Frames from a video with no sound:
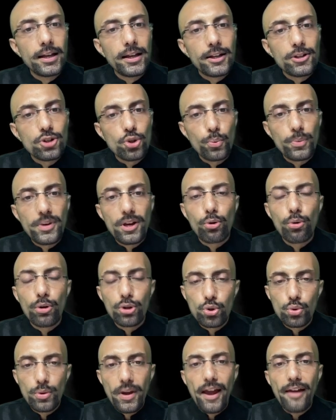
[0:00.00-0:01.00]
So we are going
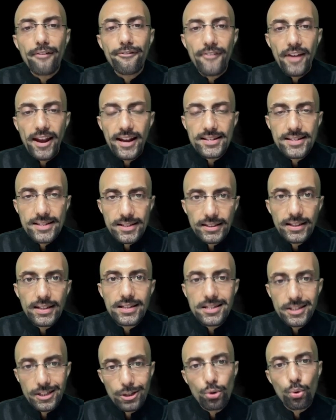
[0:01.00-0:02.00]
to have
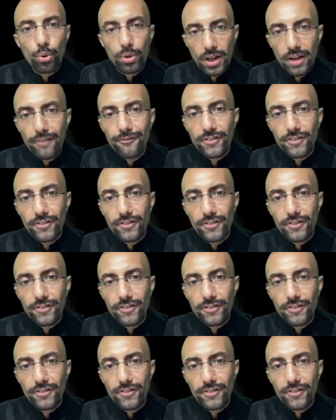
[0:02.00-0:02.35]
SC/ST quota